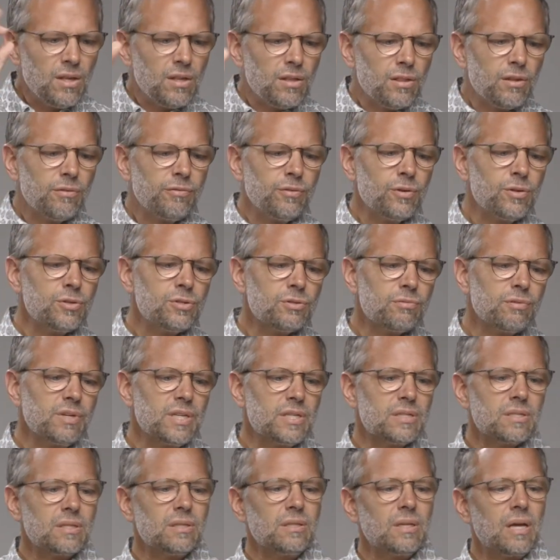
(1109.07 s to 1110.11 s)
The first
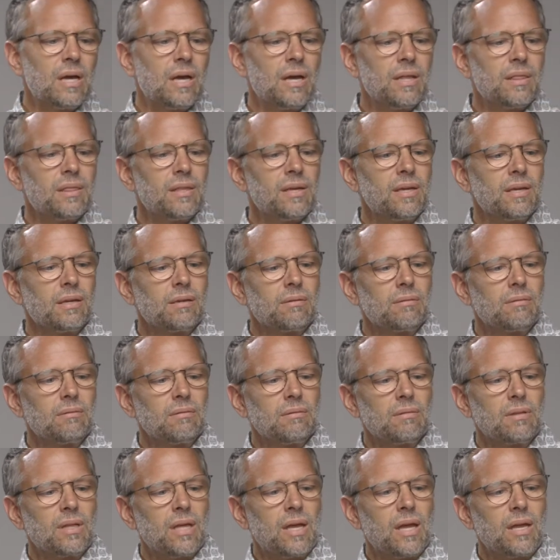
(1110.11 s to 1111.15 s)
reason I think
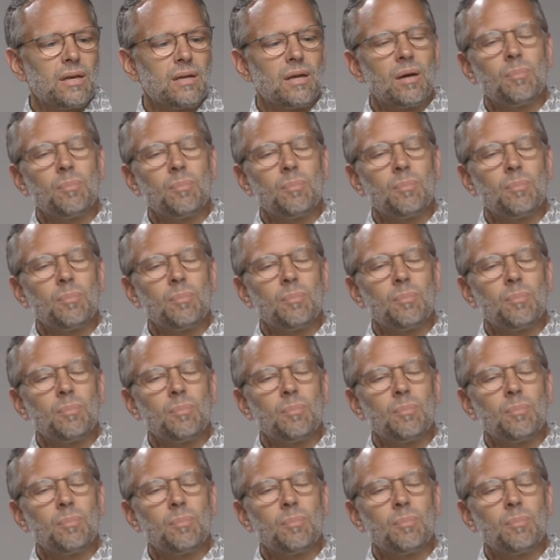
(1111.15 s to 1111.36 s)
that